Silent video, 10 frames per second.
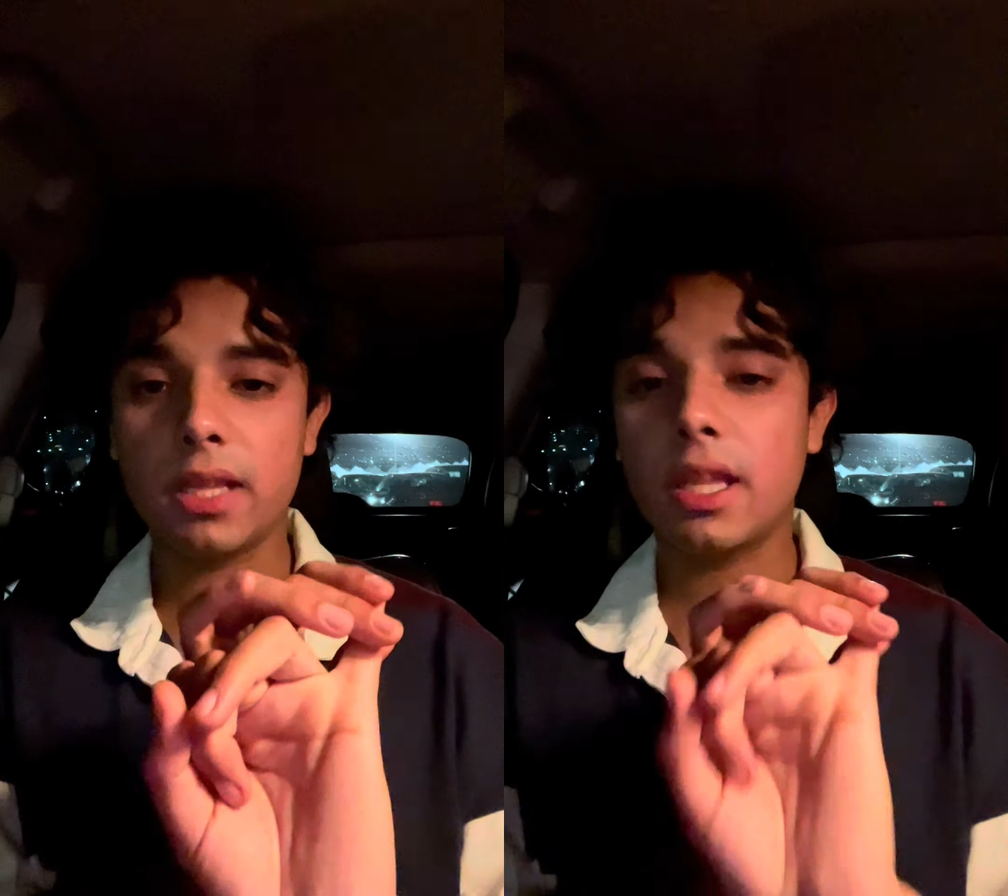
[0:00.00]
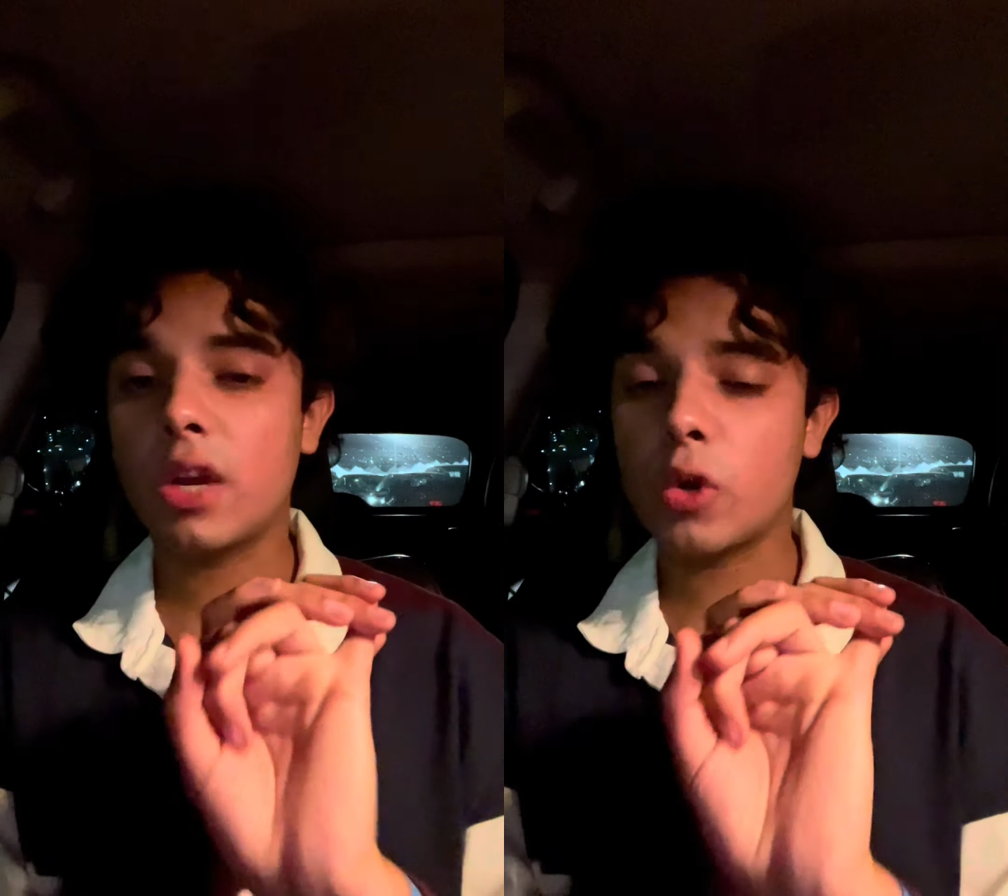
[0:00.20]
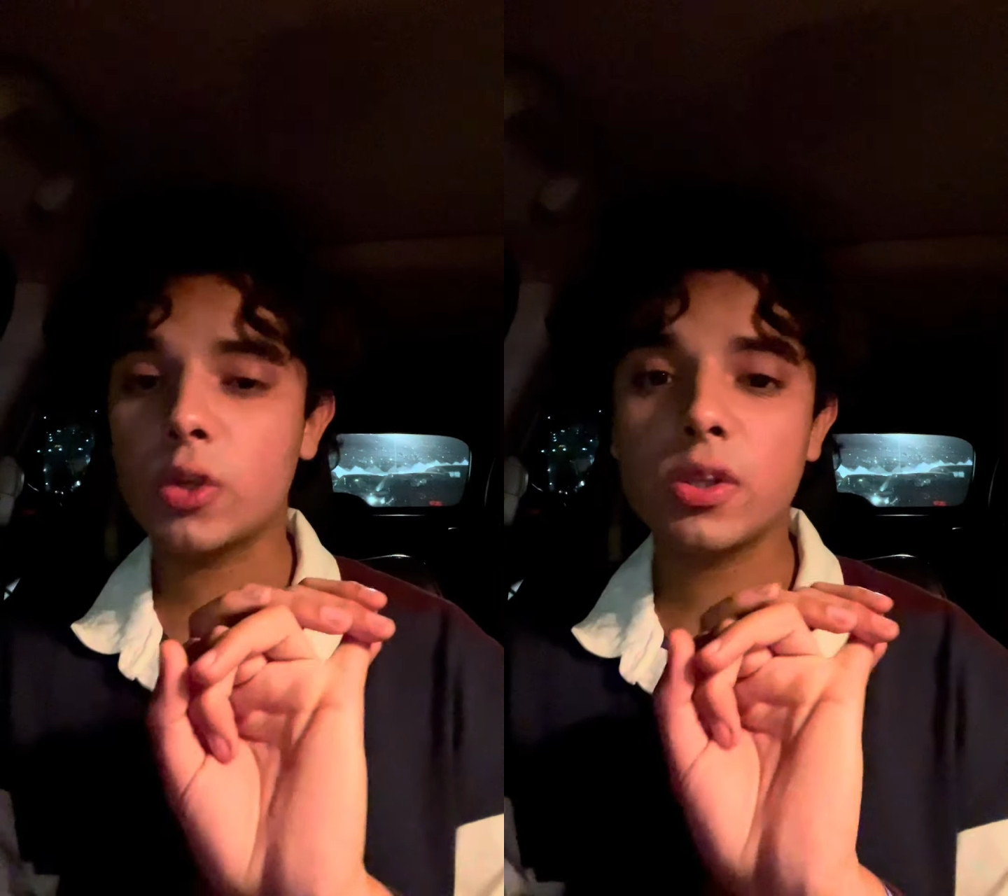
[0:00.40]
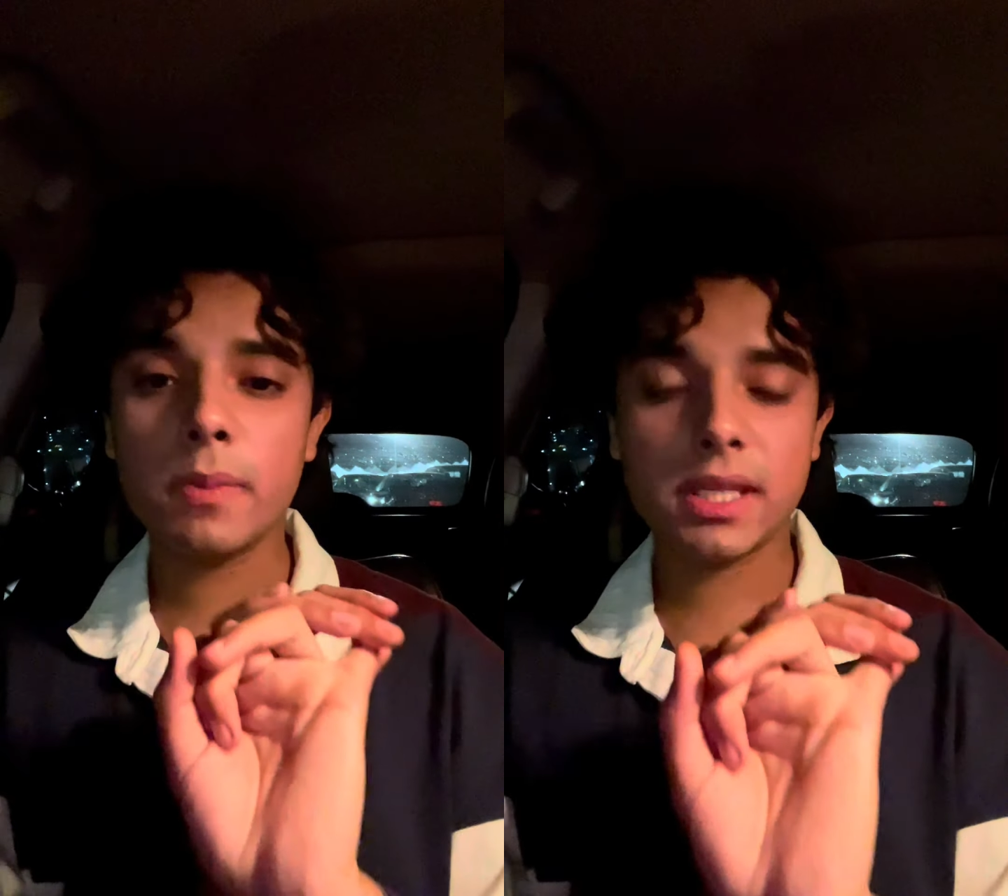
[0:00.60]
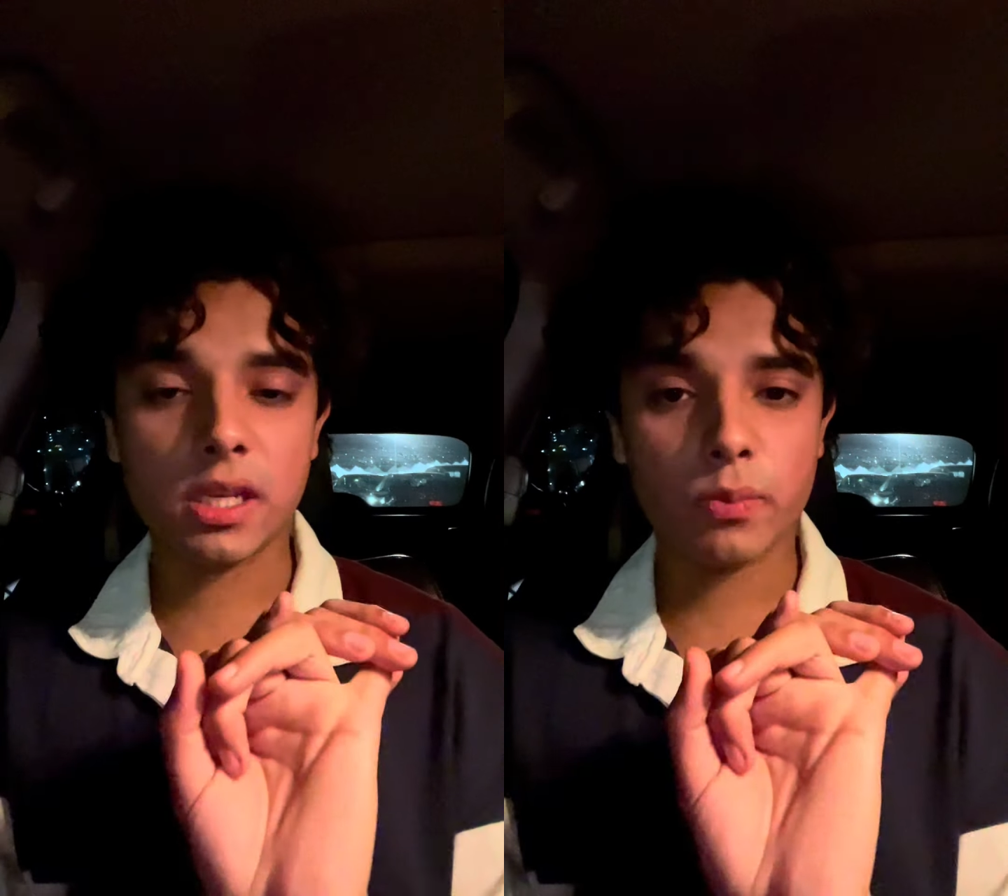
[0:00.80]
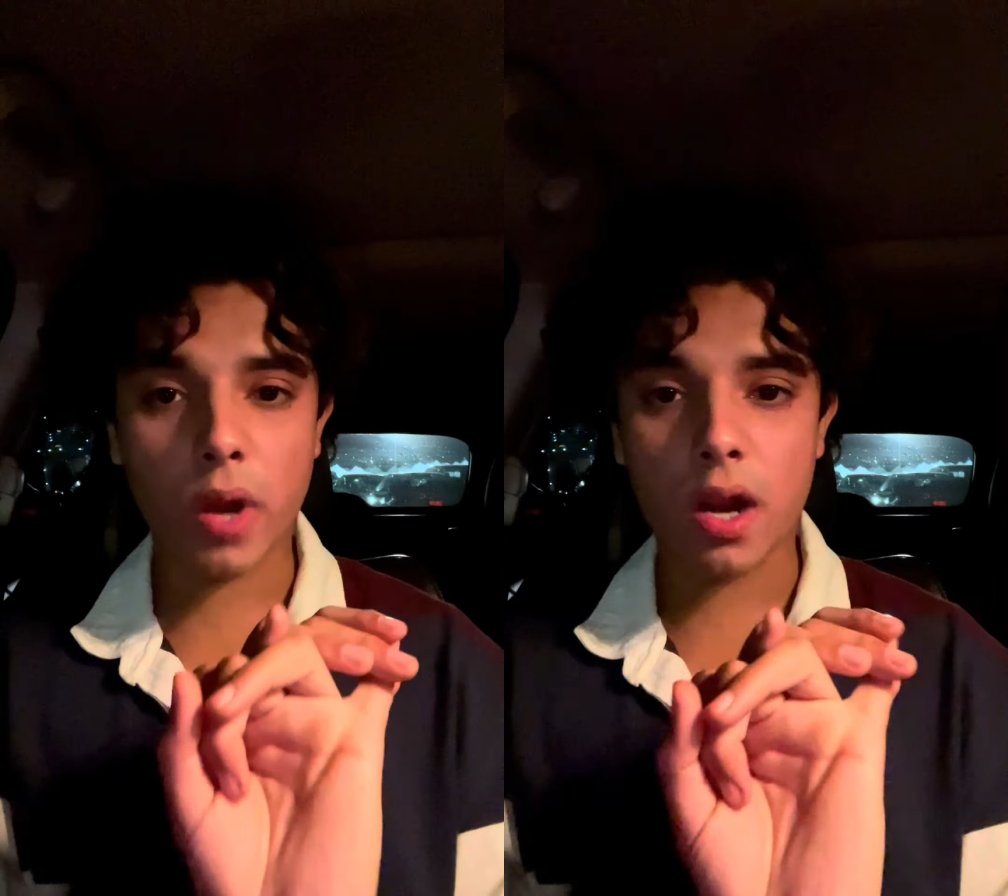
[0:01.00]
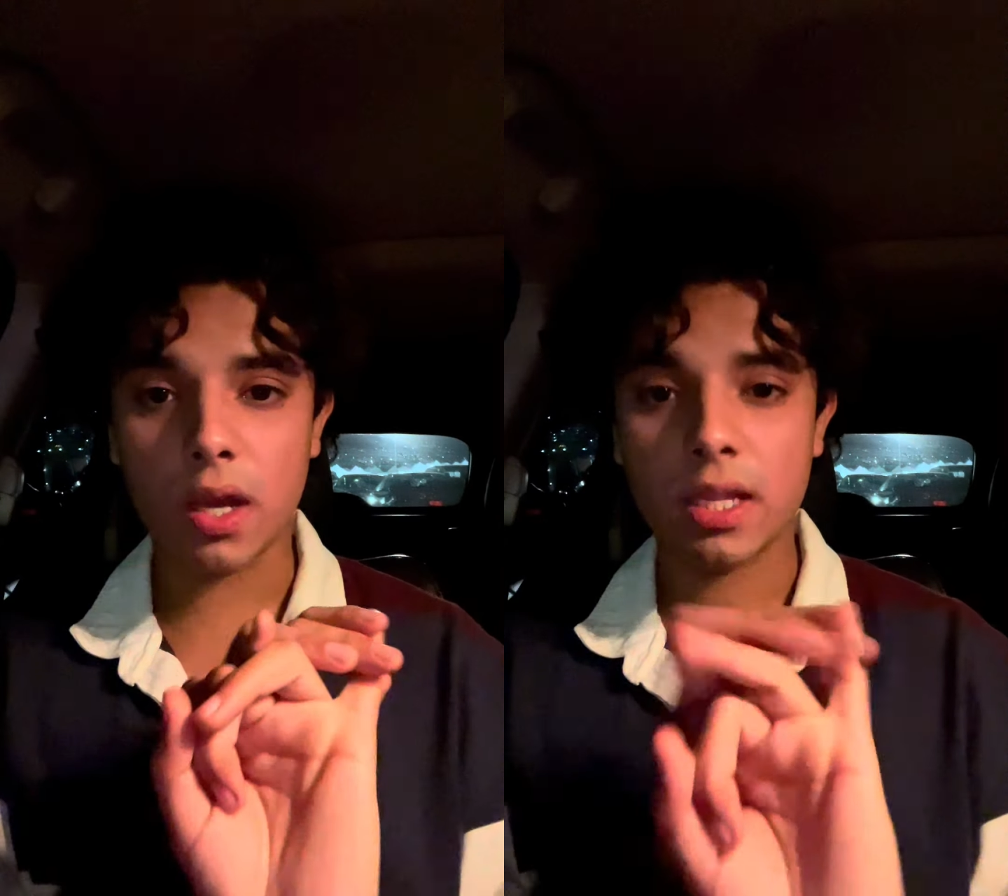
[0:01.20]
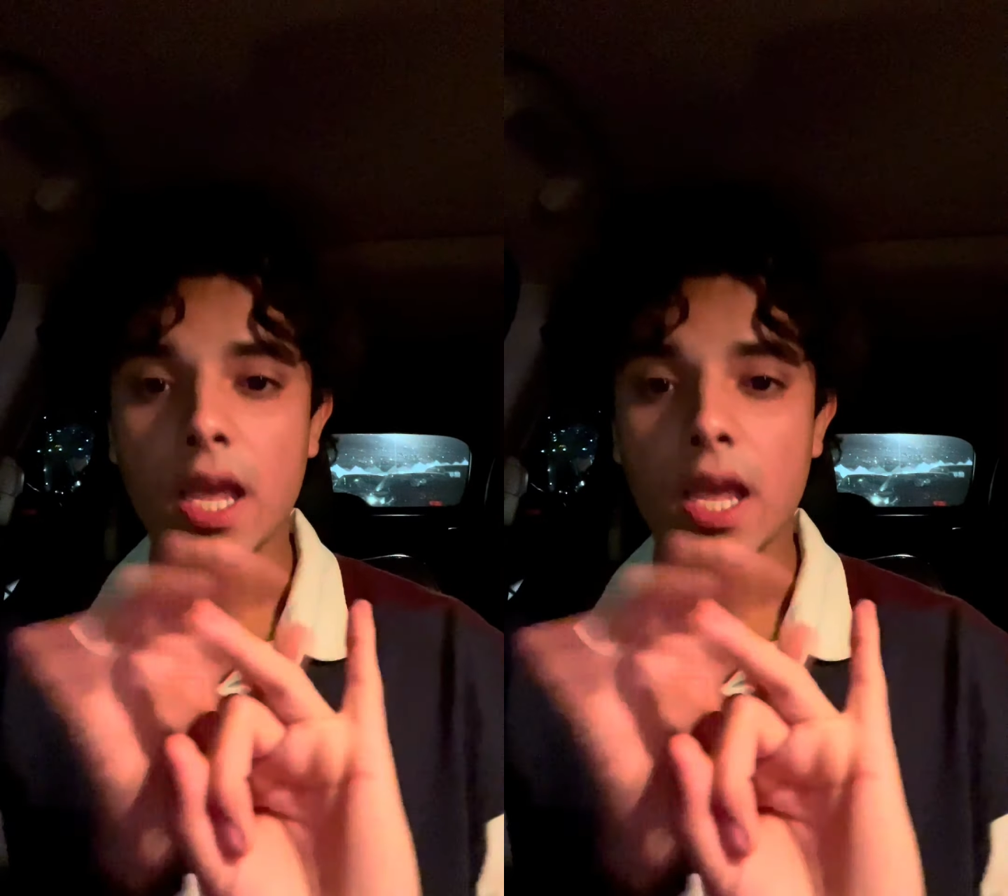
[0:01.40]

the gross domestic product,